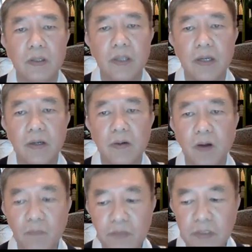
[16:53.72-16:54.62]
then
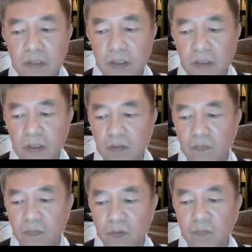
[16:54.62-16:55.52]
obviously
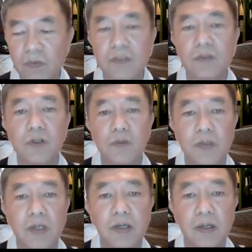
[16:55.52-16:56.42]
for us to deal with that,